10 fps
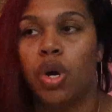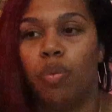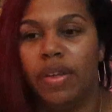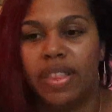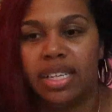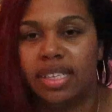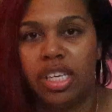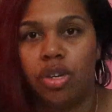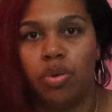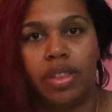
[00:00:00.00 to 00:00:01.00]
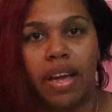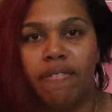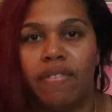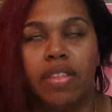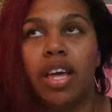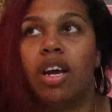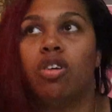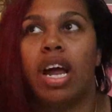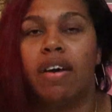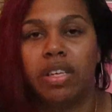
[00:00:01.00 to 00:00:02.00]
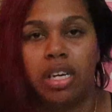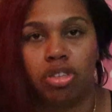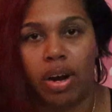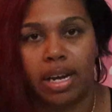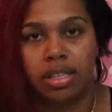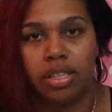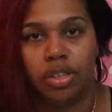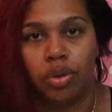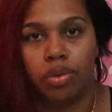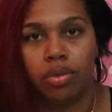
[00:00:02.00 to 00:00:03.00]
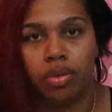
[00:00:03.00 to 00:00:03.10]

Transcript: when they see you they they are heavily attracted to you